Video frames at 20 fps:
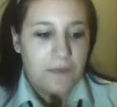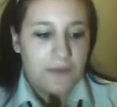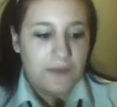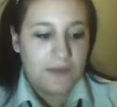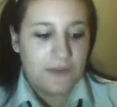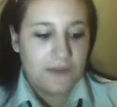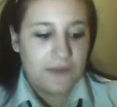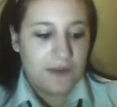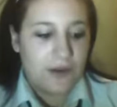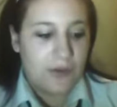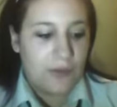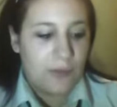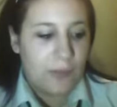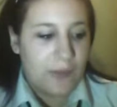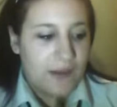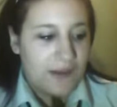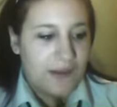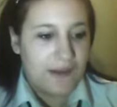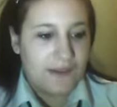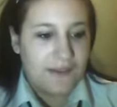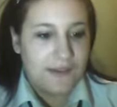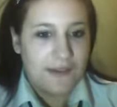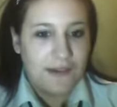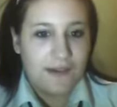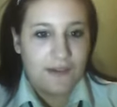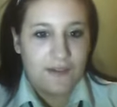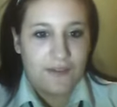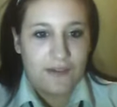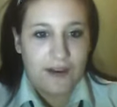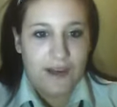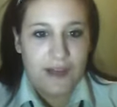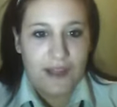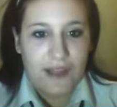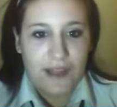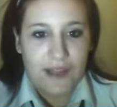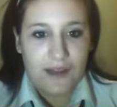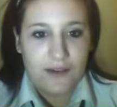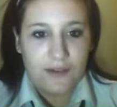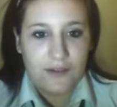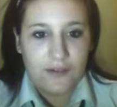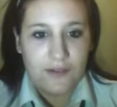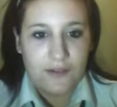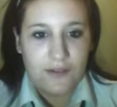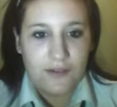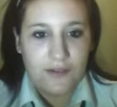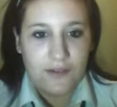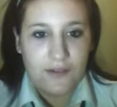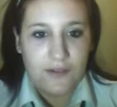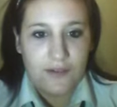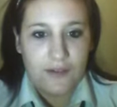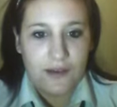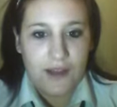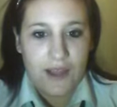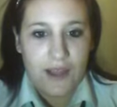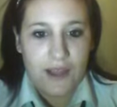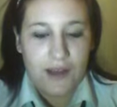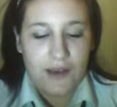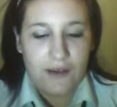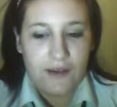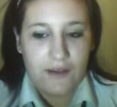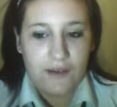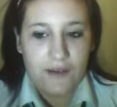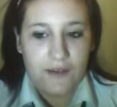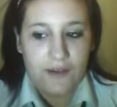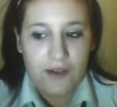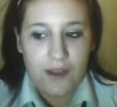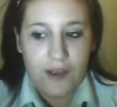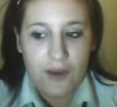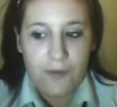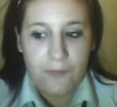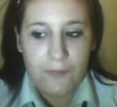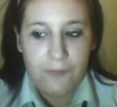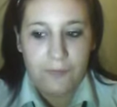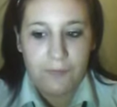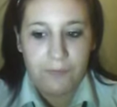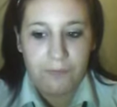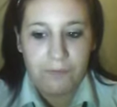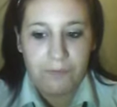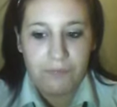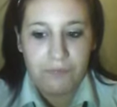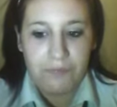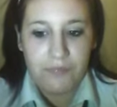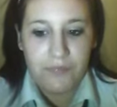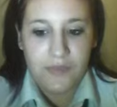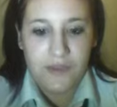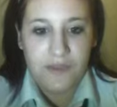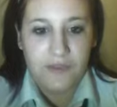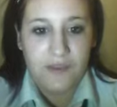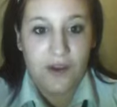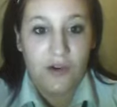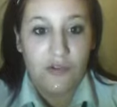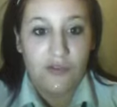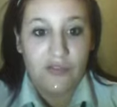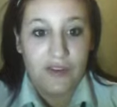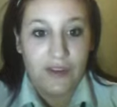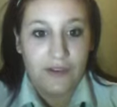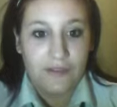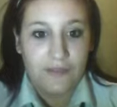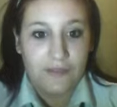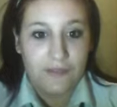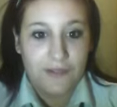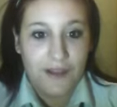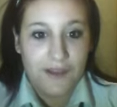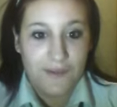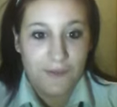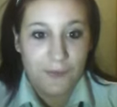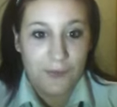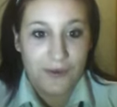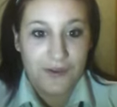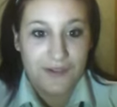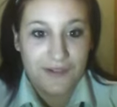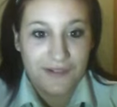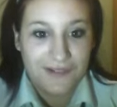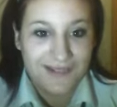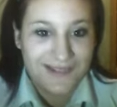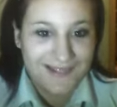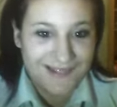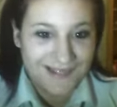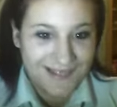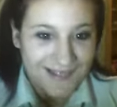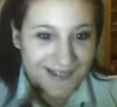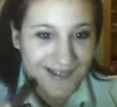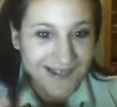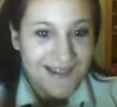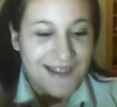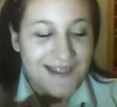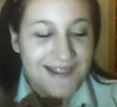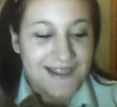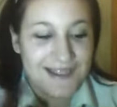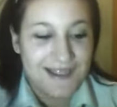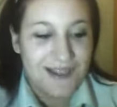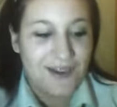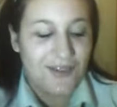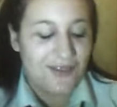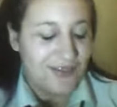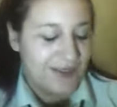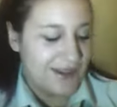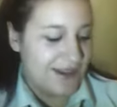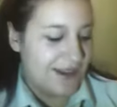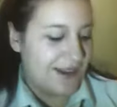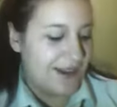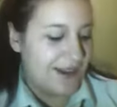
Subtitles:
The salt will be disintegrating and dissolving, that's the word, dissolving.